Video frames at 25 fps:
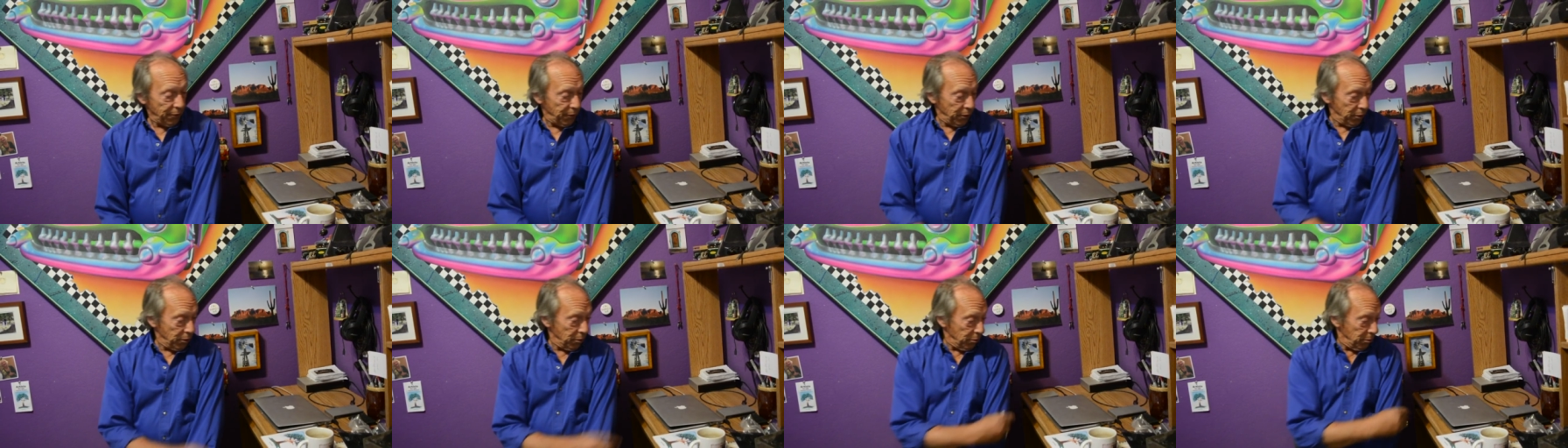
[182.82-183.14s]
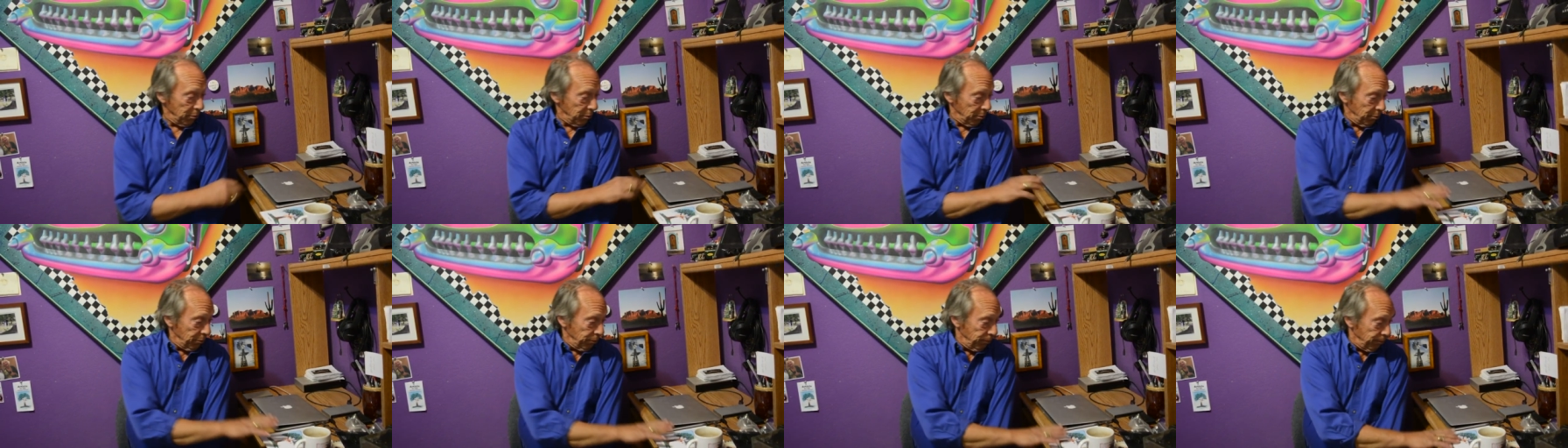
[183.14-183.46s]

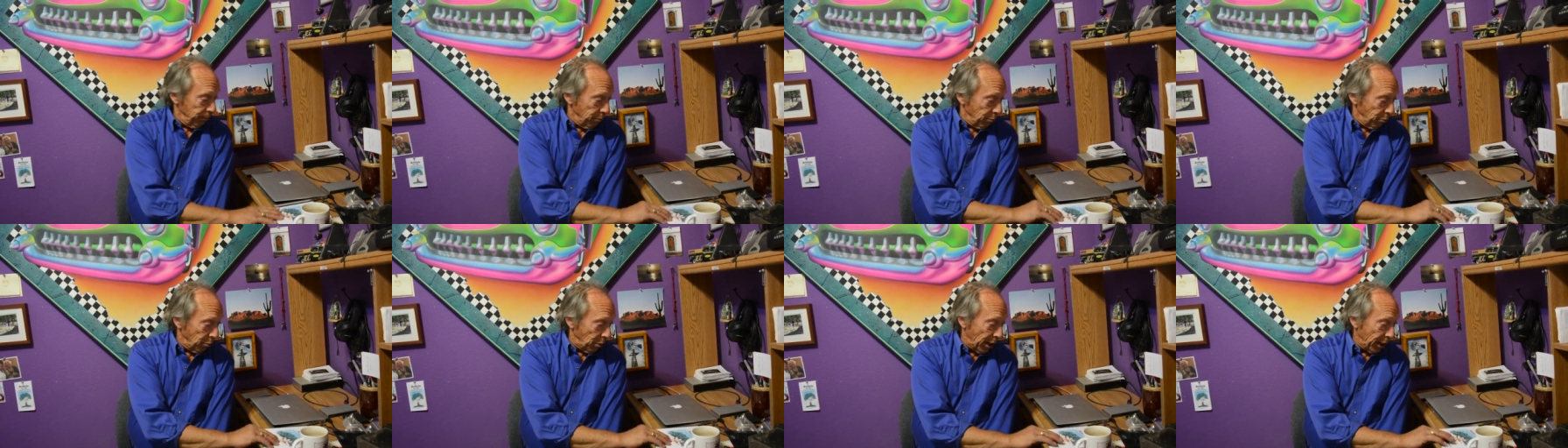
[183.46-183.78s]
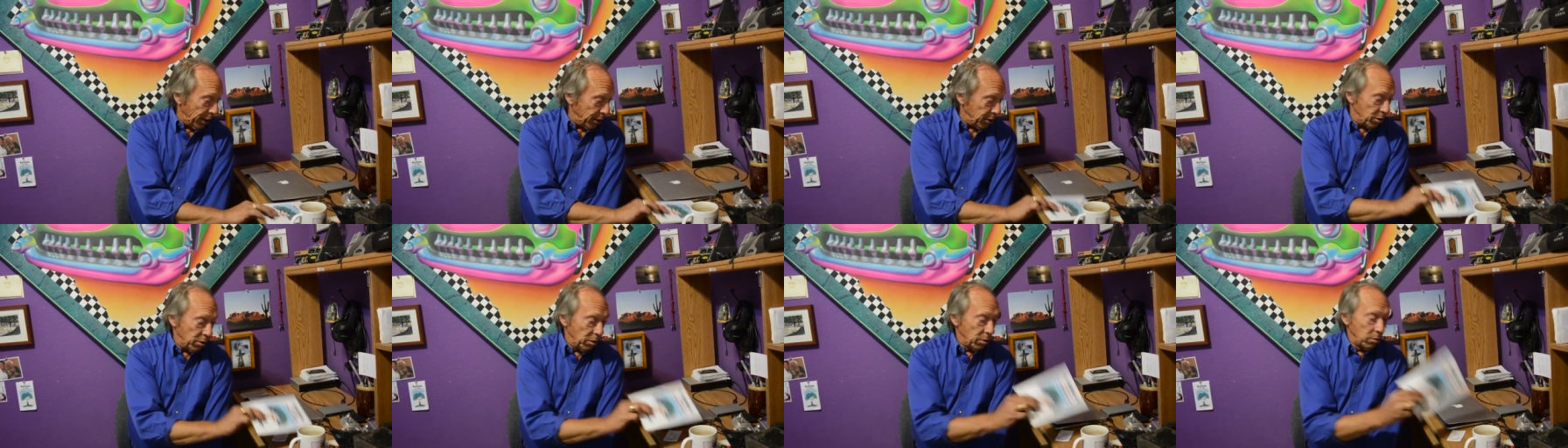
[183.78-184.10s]
you like
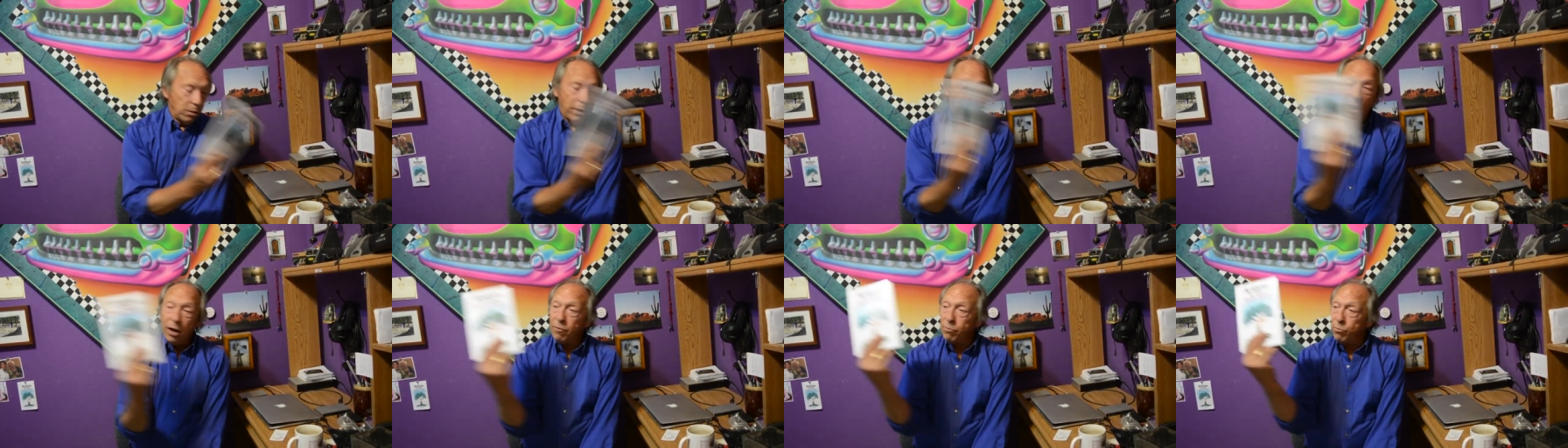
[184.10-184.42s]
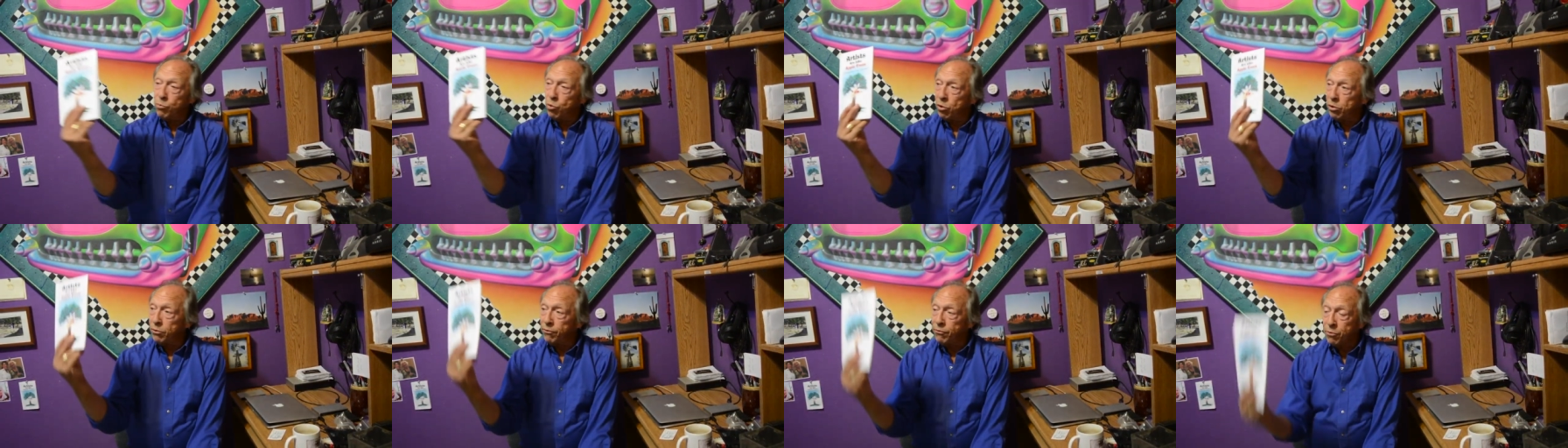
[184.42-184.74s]
to have
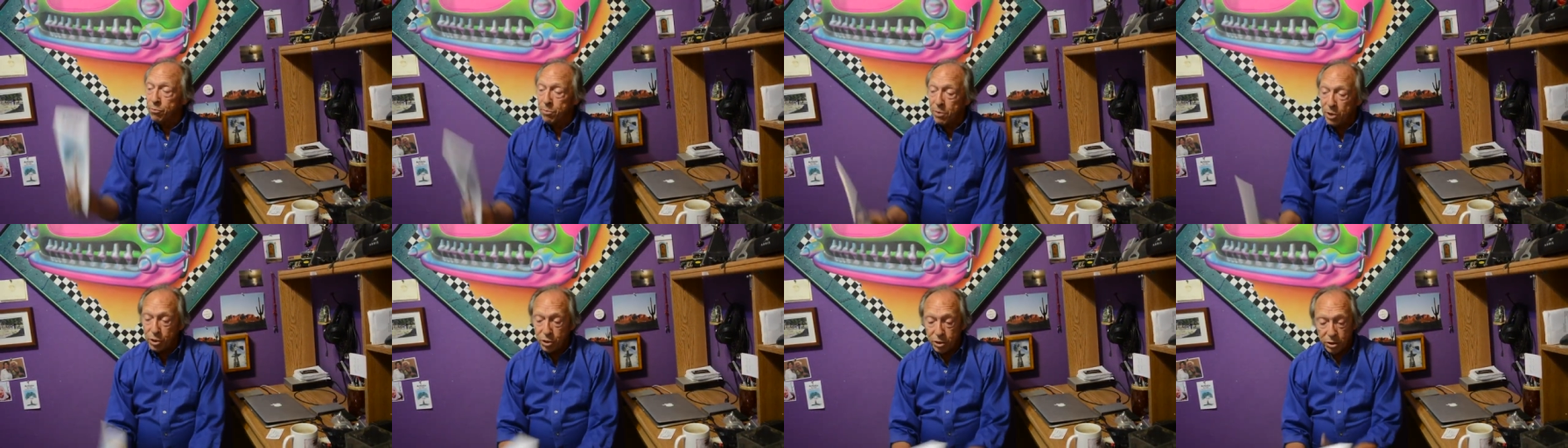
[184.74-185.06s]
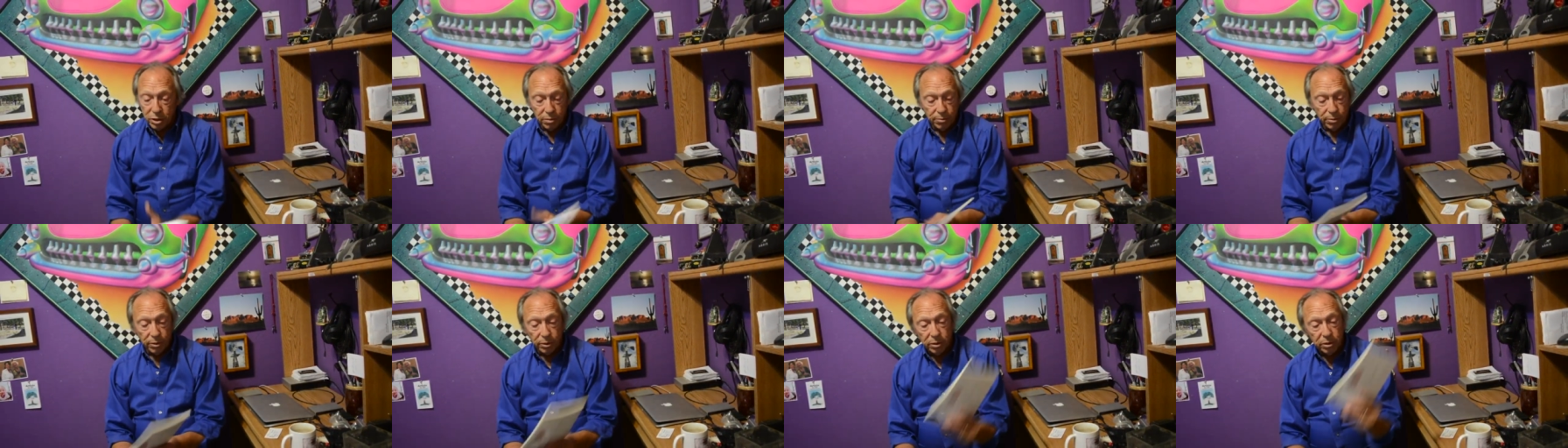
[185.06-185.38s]
more information
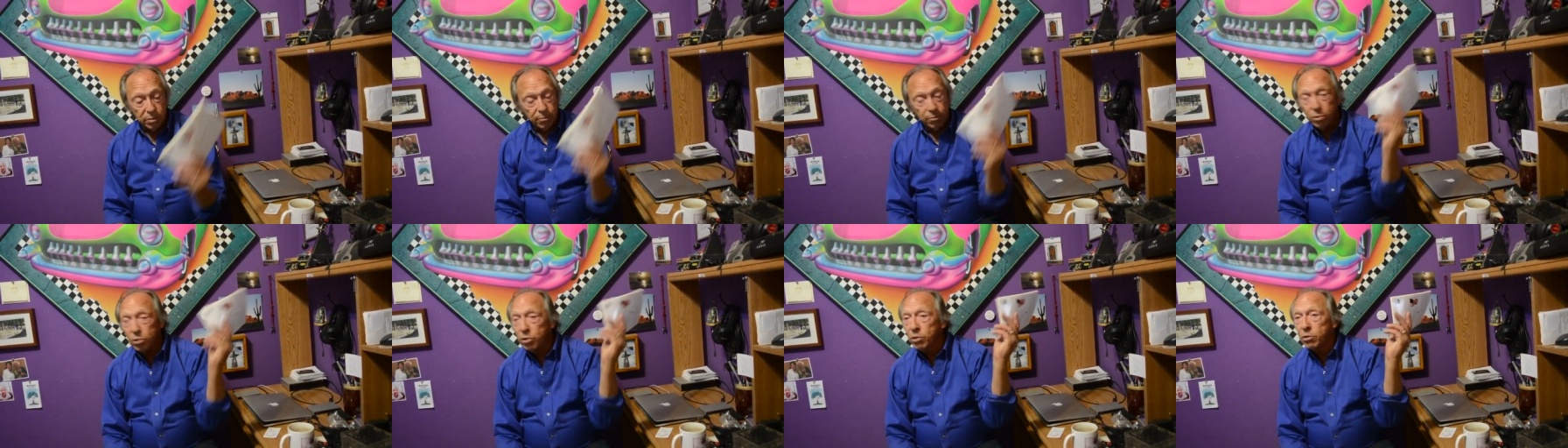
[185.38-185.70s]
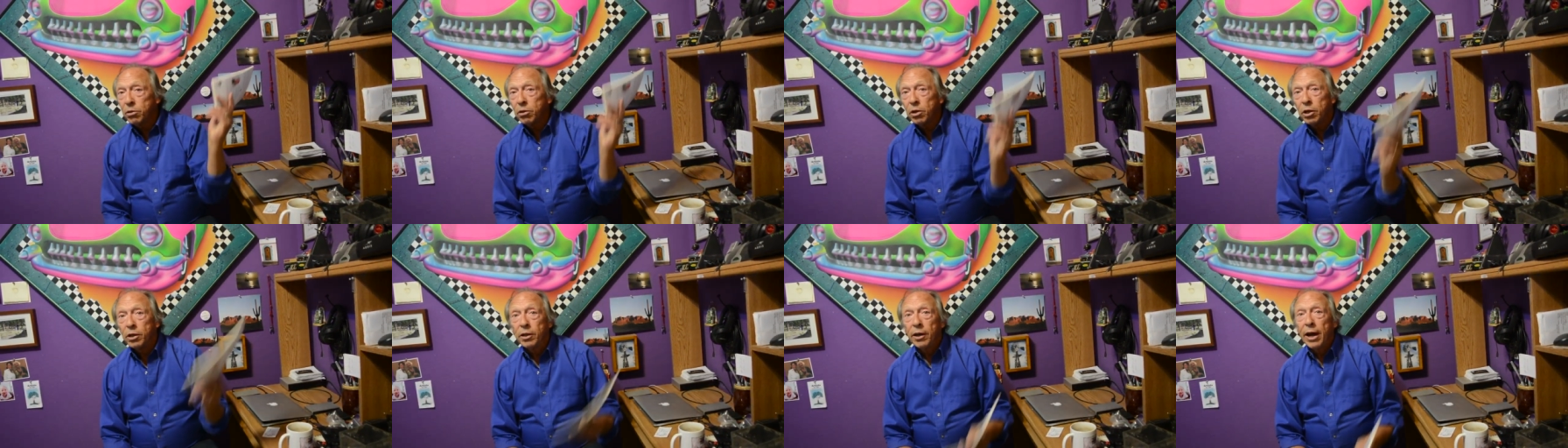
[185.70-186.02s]
about the book,
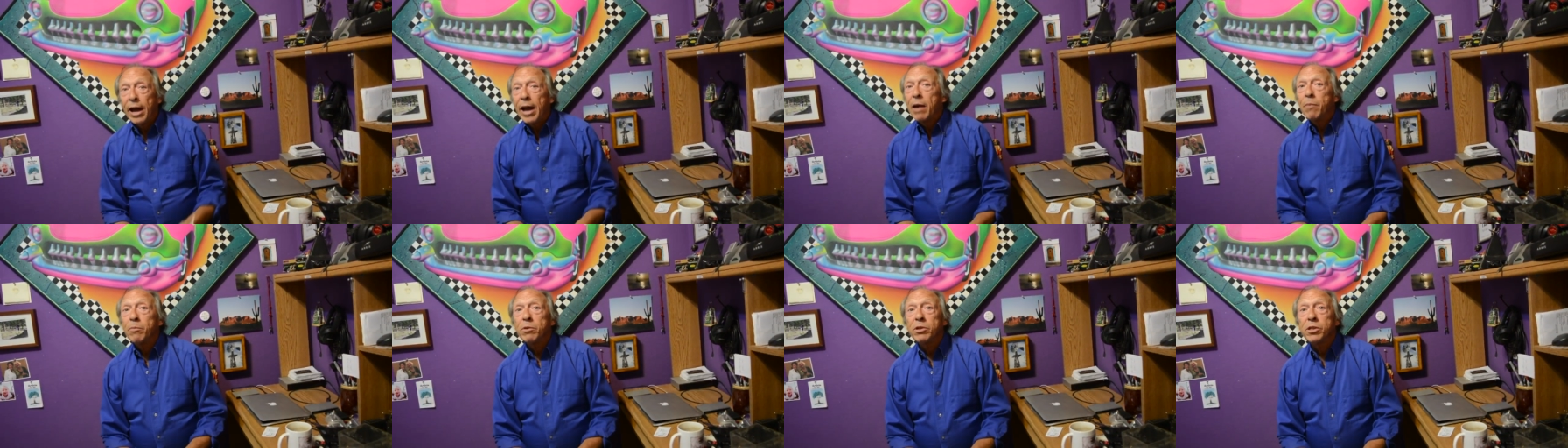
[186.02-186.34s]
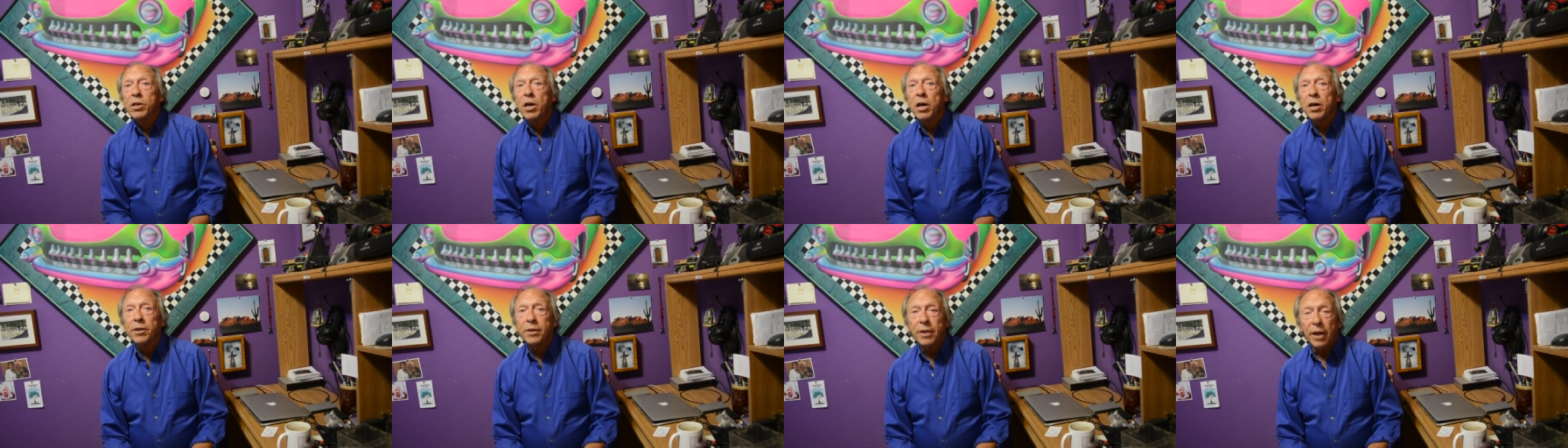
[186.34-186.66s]

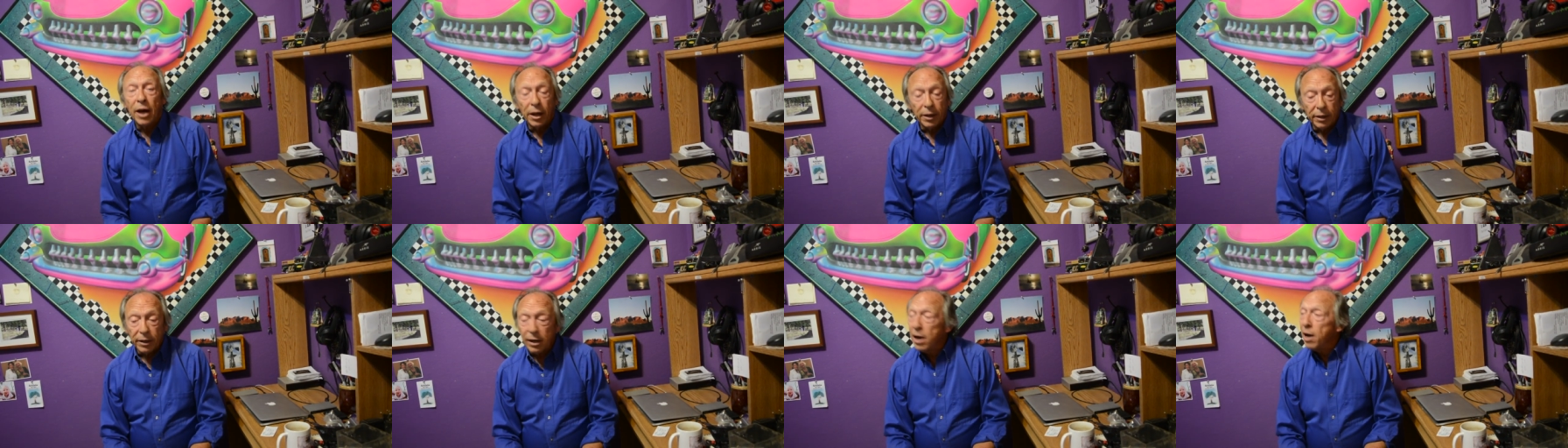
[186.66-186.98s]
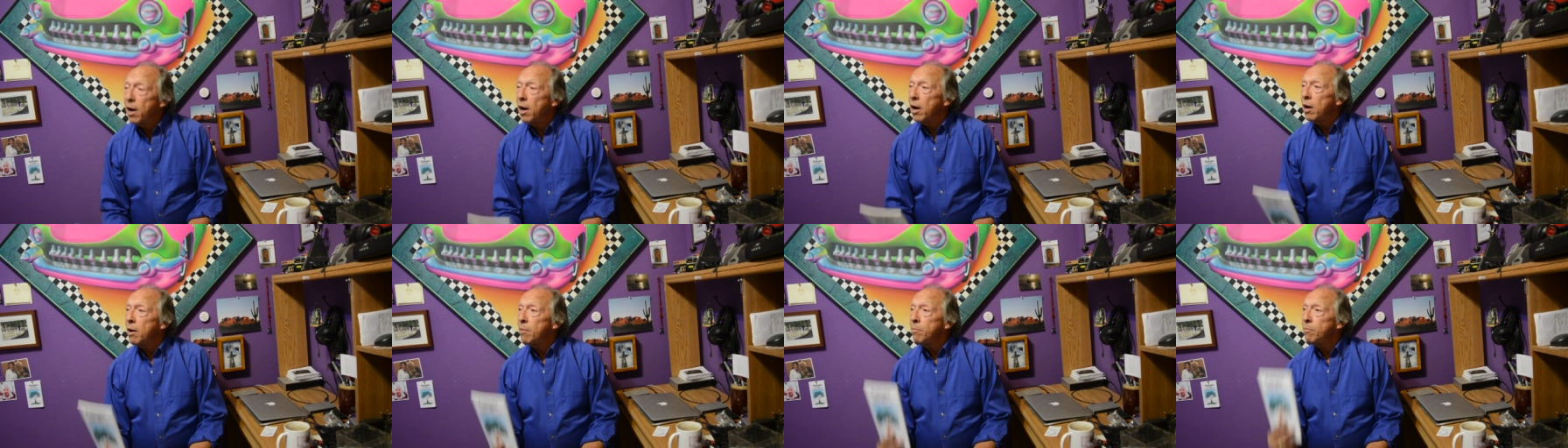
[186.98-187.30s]

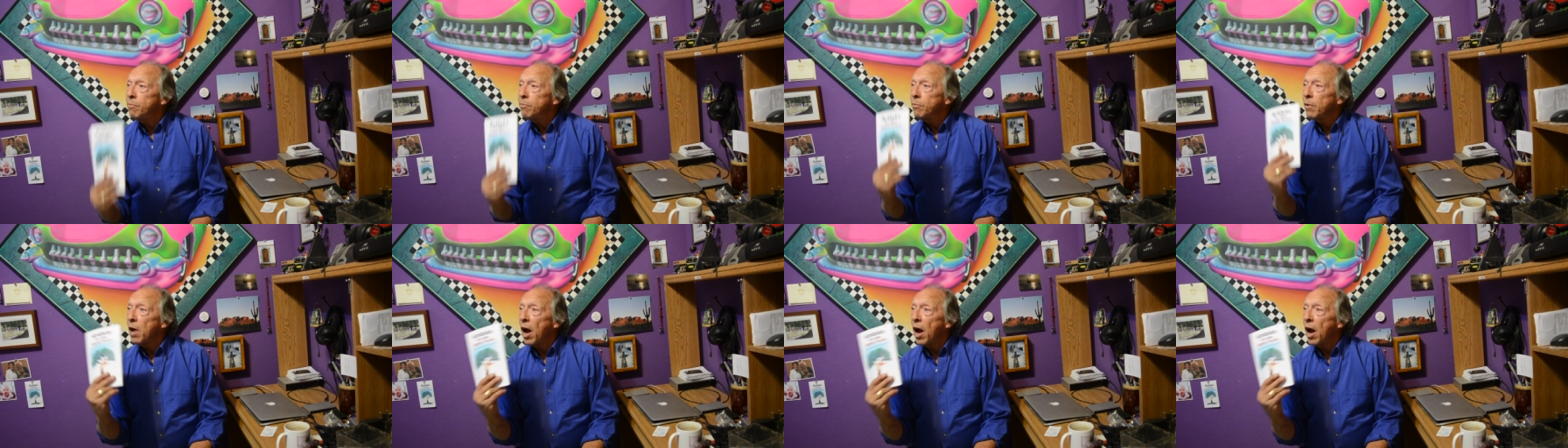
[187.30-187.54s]
Amazon.com.